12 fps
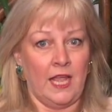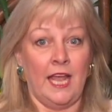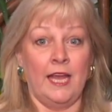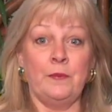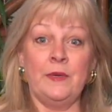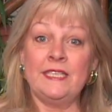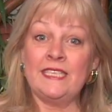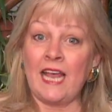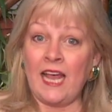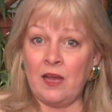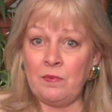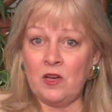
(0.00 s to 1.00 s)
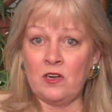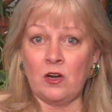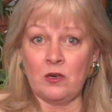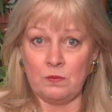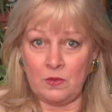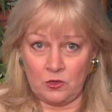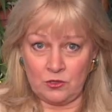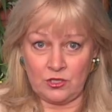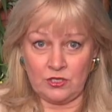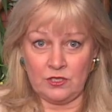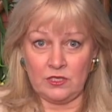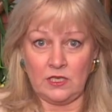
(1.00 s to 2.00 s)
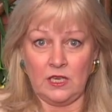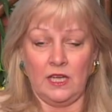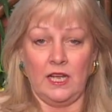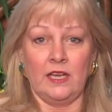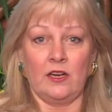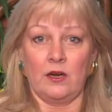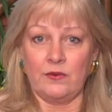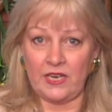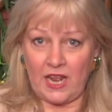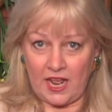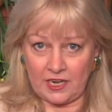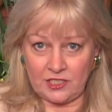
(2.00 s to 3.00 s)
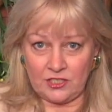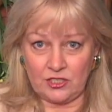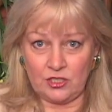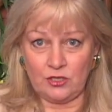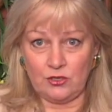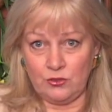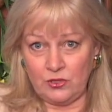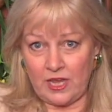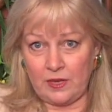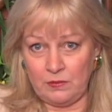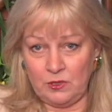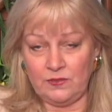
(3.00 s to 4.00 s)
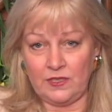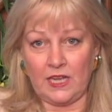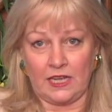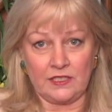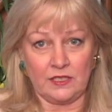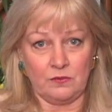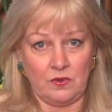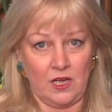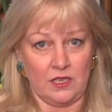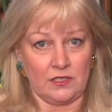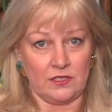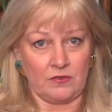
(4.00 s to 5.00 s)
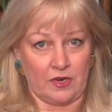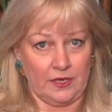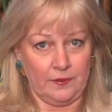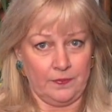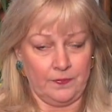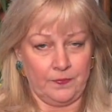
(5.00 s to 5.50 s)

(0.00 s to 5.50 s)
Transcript: and we tap on our emotions and our reactions to that movie as it runs, right?